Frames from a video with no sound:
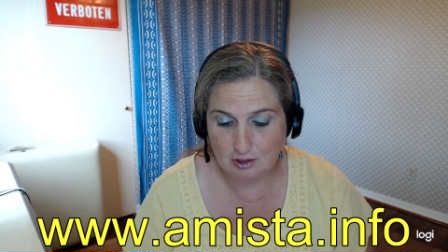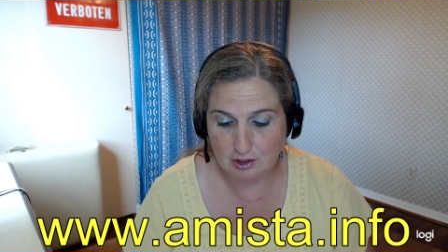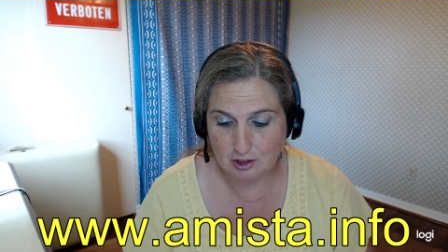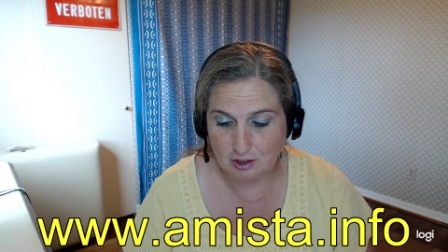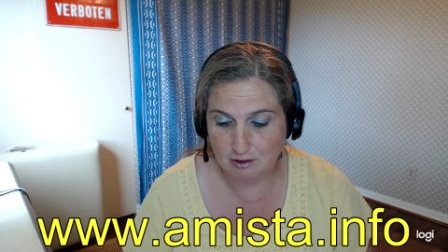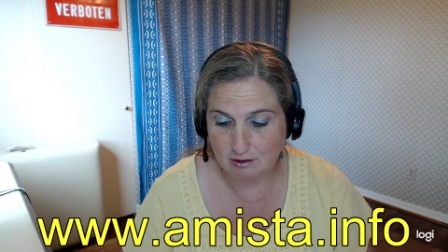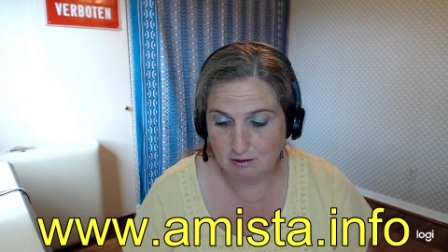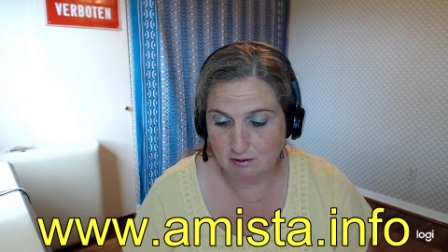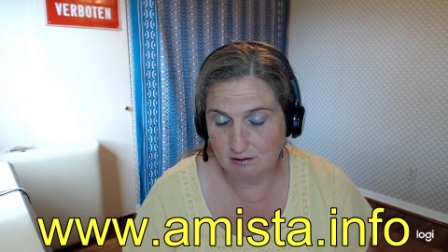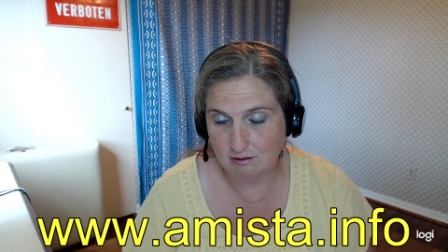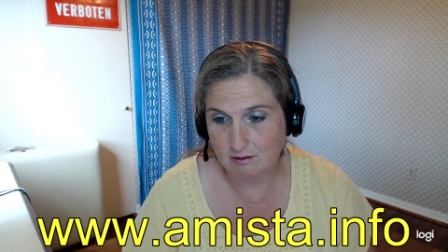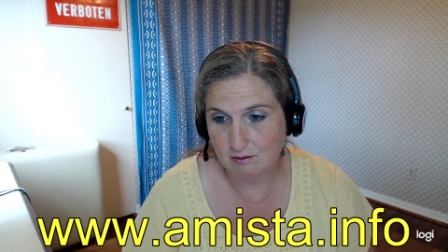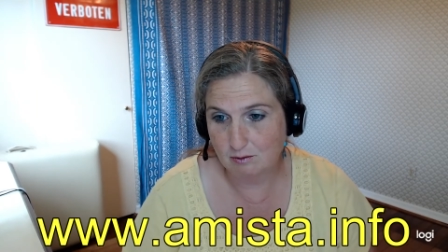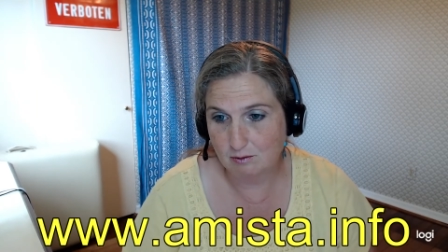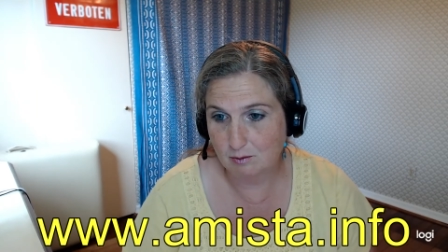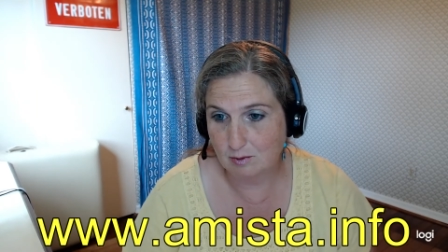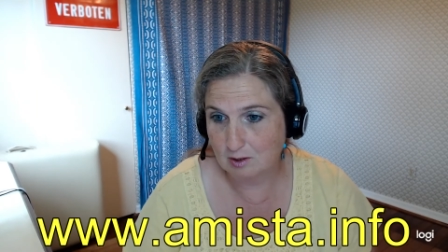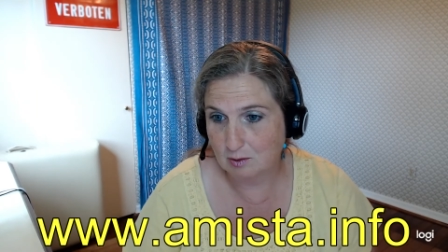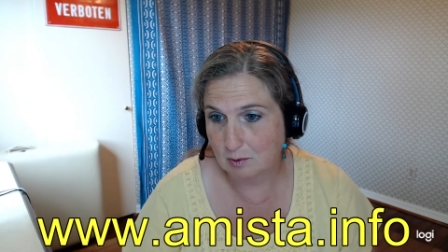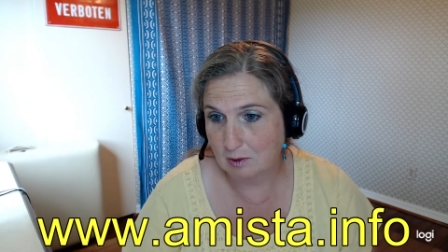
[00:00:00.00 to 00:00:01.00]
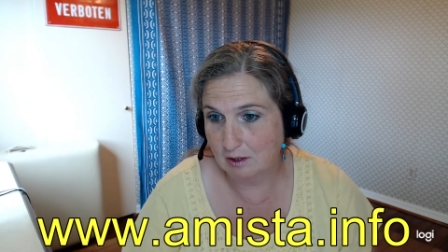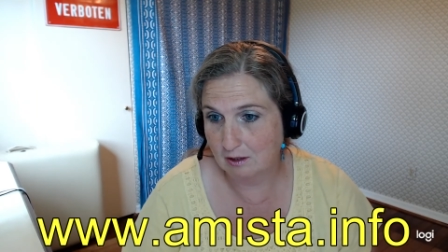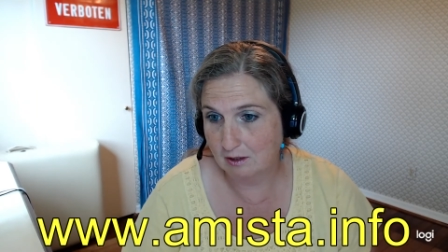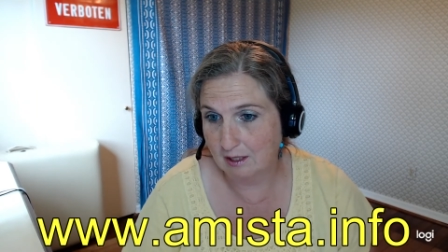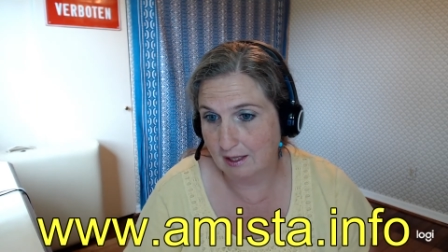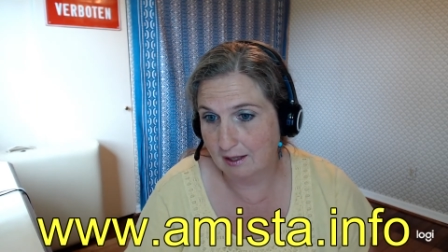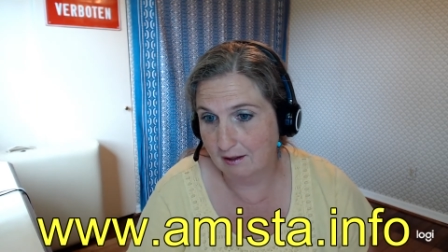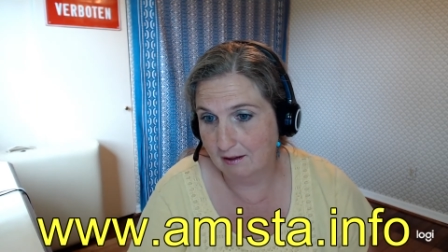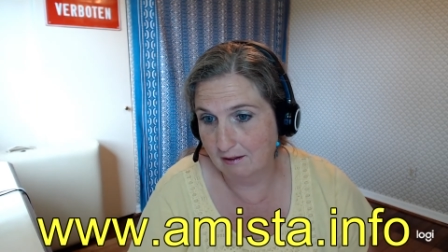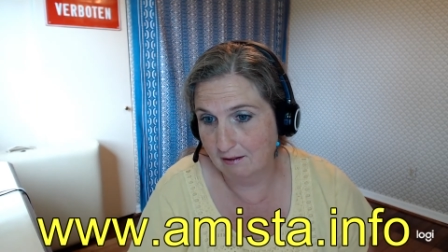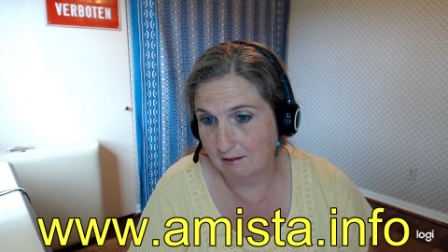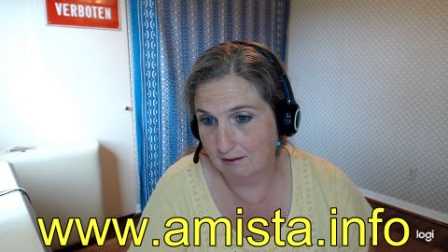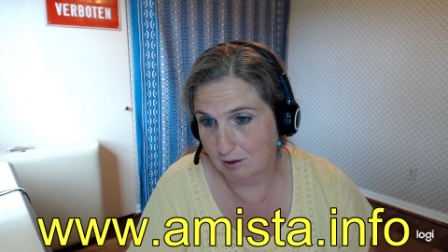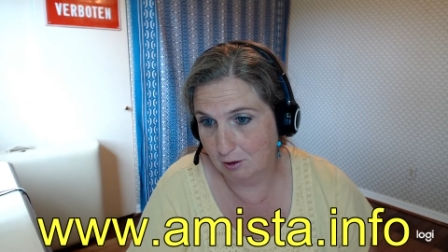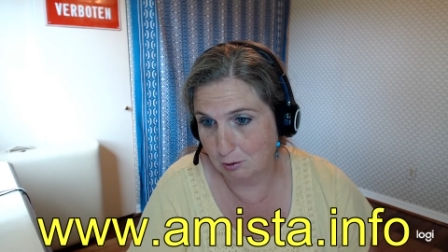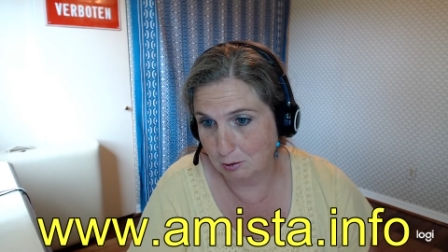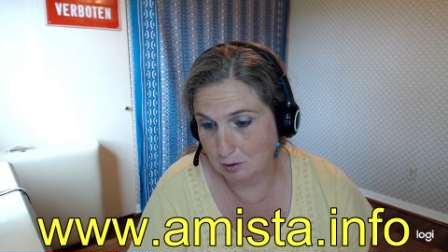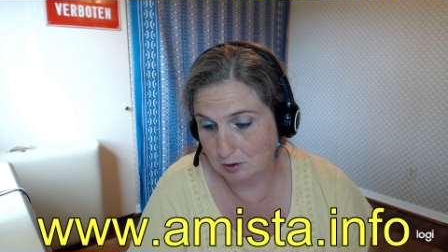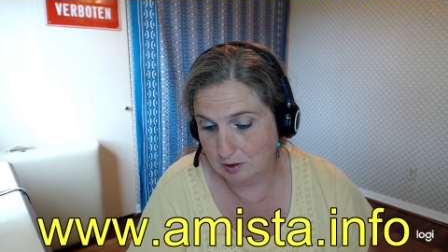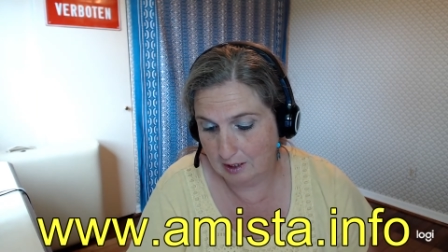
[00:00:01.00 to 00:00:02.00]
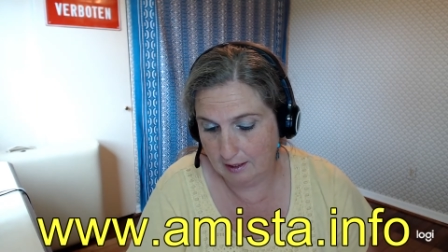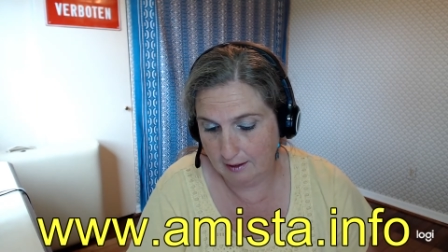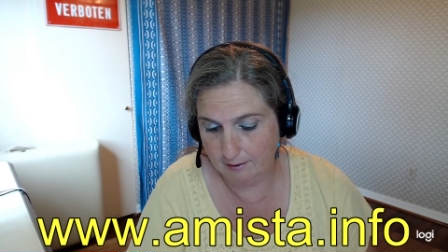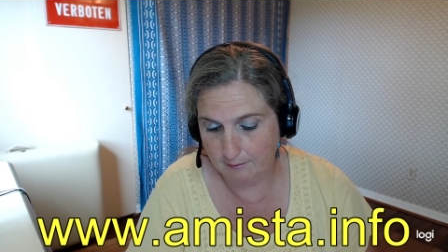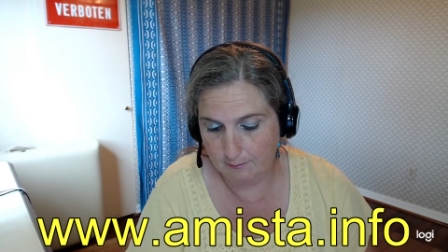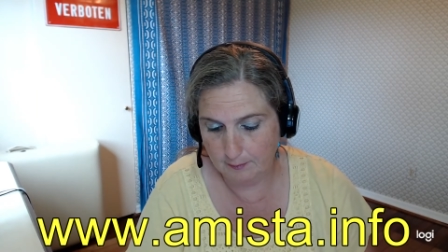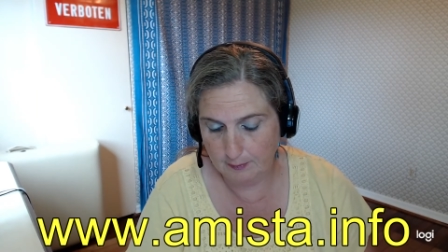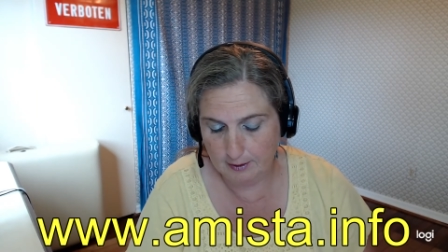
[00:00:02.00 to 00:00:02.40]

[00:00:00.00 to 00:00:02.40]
to once we look at Thursday.